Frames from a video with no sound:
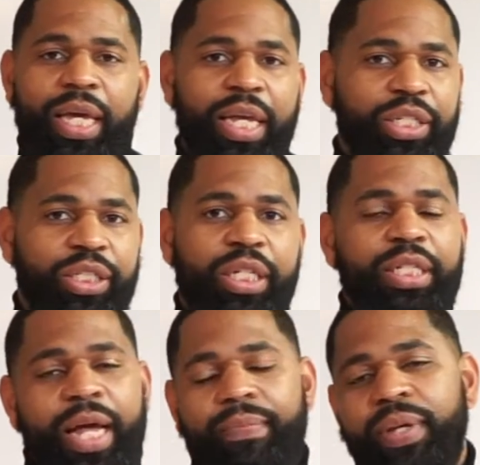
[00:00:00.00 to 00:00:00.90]
It should
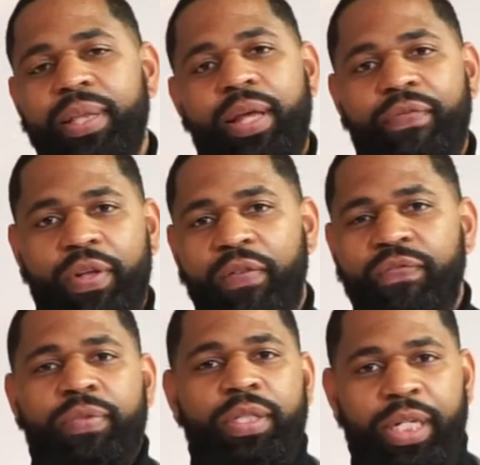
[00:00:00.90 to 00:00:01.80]
not be left up
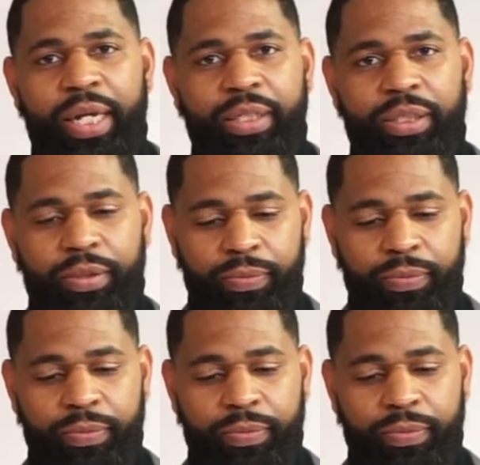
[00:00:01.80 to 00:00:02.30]
to chance.